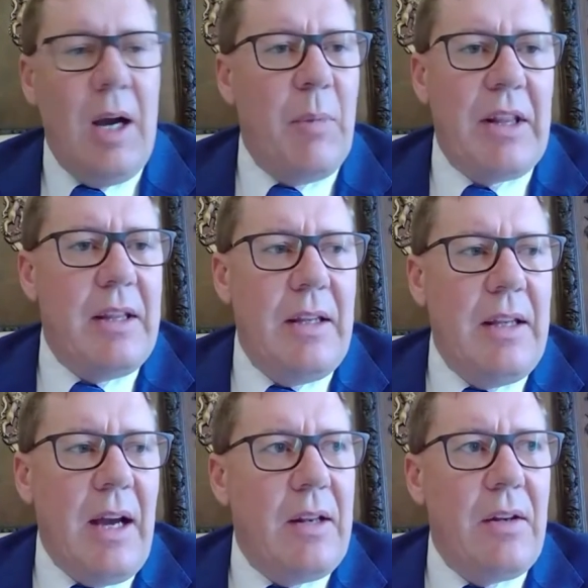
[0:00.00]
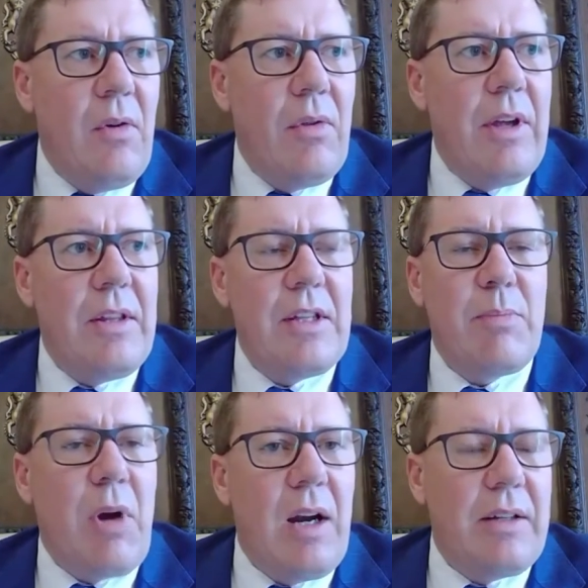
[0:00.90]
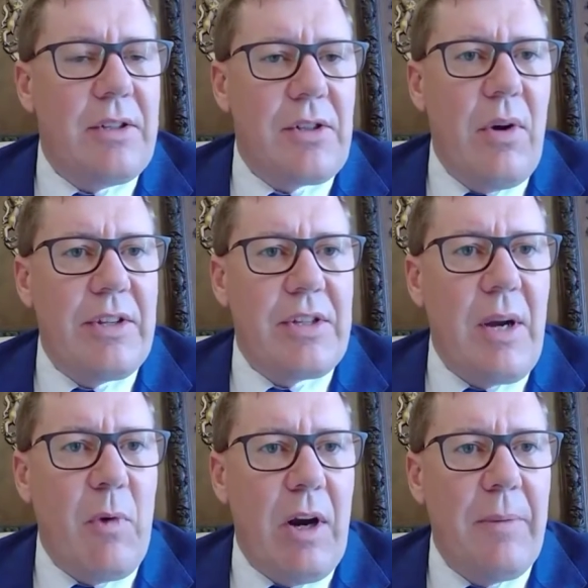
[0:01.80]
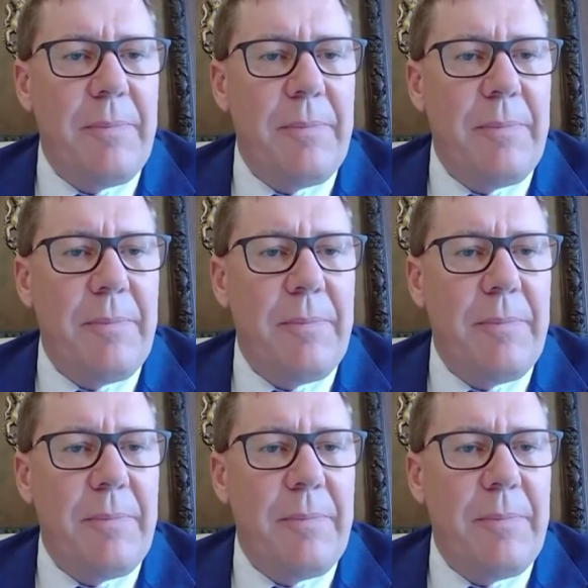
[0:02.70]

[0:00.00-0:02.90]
But yeah, no, this product is going somewhere.